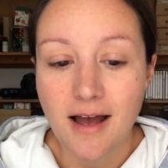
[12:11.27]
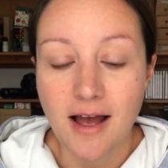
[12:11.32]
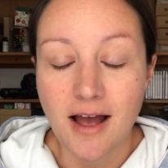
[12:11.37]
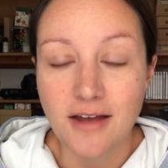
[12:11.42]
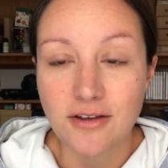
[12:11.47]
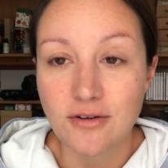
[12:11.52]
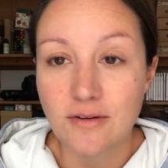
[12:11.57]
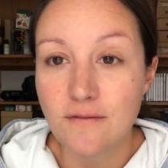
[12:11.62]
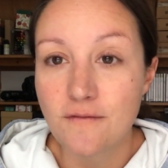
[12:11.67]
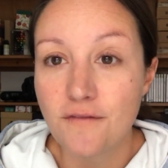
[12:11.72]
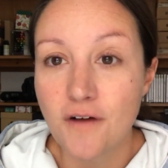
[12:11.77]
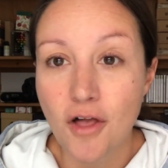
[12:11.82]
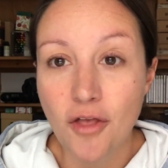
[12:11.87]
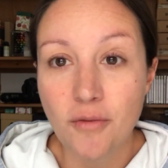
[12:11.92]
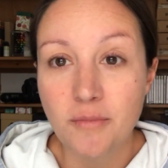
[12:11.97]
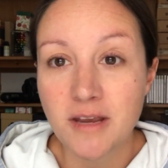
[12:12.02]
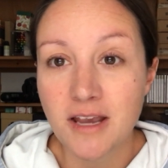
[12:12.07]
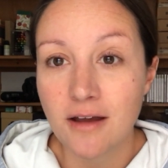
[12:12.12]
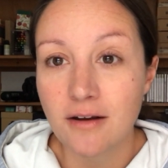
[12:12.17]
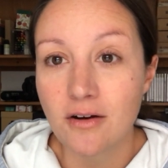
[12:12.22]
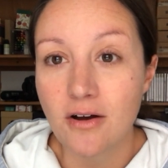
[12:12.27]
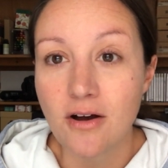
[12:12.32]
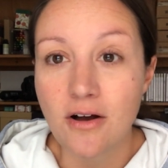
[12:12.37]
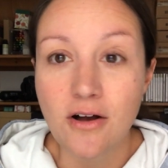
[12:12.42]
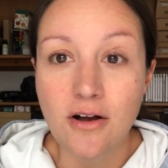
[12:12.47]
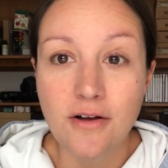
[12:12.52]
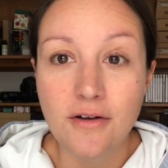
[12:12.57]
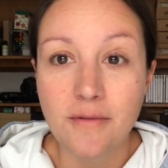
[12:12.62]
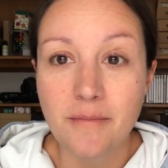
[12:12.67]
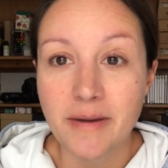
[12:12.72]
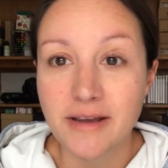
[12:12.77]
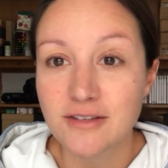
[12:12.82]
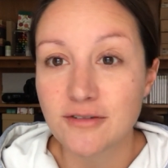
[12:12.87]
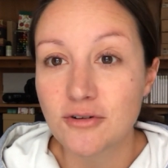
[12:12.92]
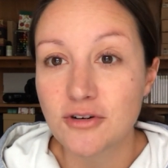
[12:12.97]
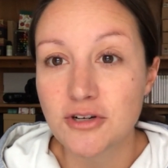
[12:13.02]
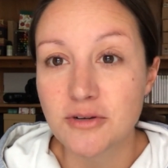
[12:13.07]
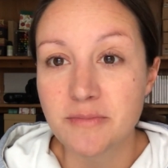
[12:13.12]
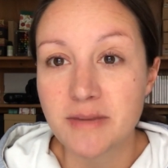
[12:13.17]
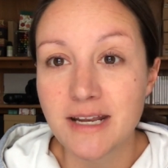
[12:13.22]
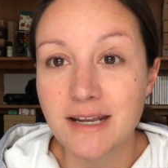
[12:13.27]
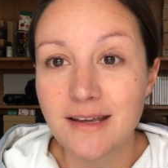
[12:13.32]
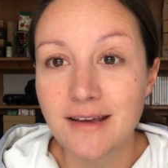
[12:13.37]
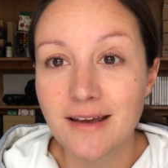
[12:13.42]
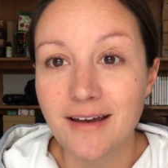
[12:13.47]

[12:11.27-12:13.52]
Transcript: You can follow me on all my social media